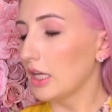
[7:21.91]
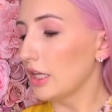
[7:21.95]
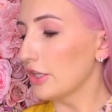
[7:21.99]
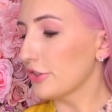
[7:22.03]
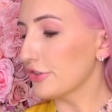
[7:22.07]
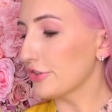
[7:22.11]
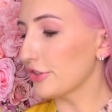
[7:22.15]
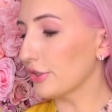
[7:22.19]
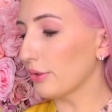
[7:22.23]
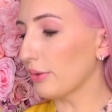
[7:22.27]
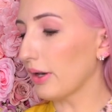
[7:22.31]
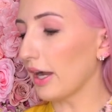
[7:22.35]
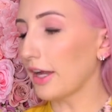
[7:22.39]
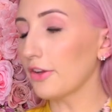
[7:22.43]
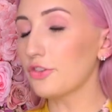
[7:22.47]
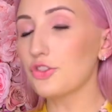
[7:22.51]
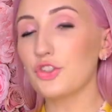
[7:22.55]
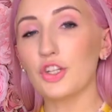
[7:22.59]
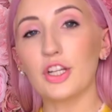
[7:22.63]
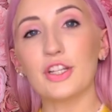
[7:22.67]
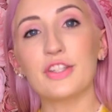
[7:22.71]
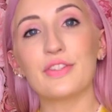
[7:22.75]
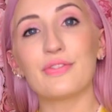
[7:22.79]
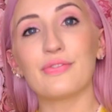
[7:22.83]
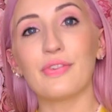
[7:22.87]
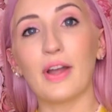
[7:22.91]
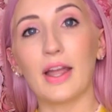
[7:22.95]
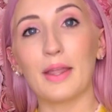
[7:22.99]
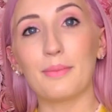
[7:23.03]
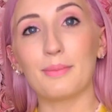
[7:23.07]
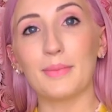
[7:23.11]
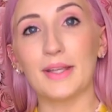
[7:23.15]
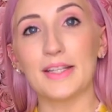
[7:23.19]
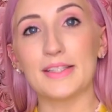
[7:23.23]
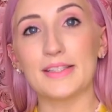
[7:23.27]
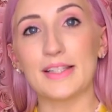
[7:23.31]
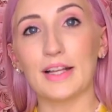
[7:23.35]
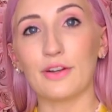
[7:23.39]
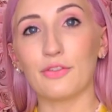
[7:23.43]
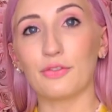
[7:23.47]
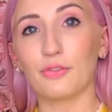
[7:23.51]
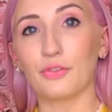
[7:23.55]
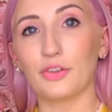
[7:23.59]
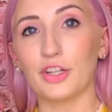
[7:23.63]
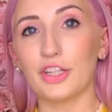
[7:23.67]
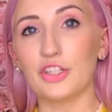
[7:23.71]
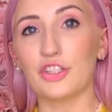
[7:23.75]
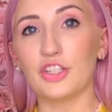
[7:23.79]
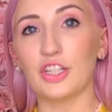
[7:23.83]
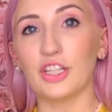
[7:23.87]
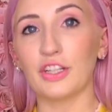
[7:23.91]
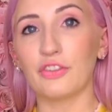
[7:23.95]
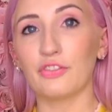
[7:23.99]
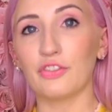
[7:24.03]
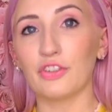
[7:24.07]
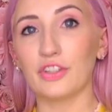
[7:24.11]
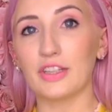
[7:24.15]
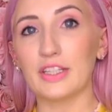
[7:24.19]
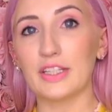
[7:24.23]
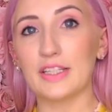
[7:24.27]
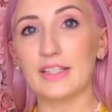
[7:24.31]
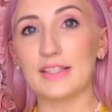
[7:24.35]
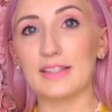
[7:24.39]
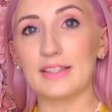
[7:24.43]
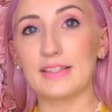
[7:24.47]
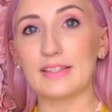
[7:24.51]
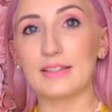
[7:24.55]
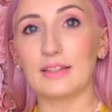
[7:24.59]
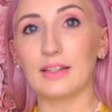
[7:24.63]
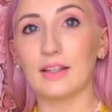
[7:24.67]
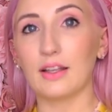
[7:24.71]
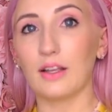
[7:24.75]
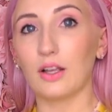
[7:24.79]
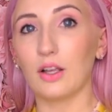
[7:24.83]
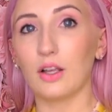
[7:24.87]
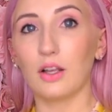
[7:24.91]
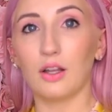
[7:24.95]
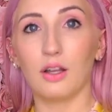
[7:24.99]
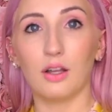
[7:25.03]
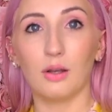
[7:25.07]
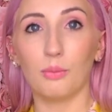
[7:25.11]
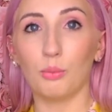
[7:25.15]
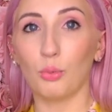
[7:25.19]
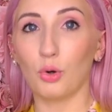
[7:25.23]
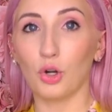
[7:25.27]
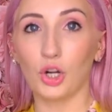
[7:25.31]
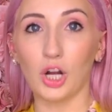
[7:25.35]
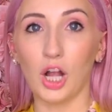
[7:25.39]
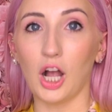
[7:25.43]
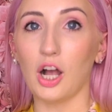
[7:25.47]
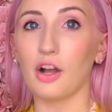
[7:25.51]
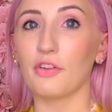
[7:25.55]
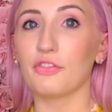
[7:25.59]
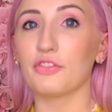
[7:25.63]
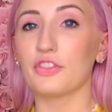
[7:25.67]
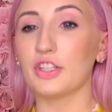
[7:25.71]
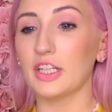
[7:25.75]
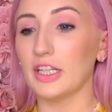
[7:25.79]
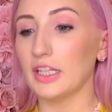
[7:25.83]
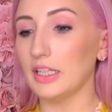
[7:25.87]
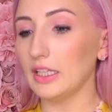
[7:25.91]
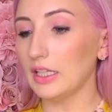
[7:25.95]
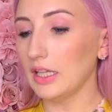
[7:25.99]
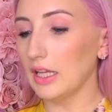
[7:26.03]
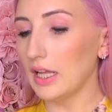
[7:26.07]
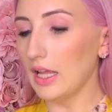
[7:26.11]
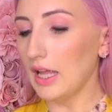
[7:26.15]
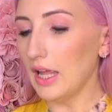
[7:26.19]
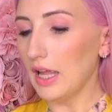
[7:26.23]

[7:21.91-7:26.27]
So I just find myself reaching for this more often.